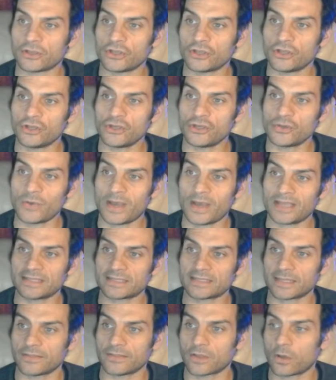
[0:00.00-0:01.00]

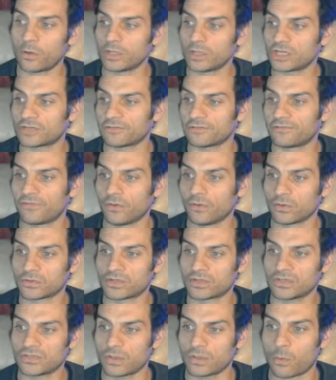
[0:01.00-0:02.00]
US and the coalition
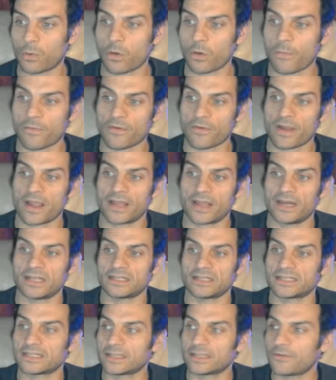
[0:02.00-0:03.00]
forces that were operating in
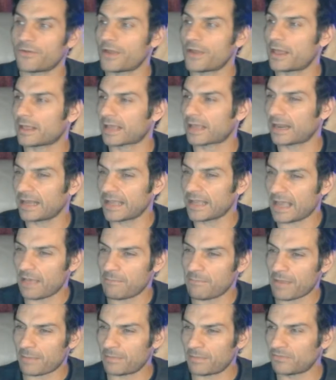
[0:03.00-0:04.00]
Syria. Can I get a
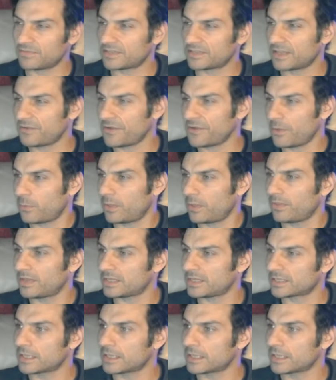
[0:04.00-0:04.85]
map of Syria? While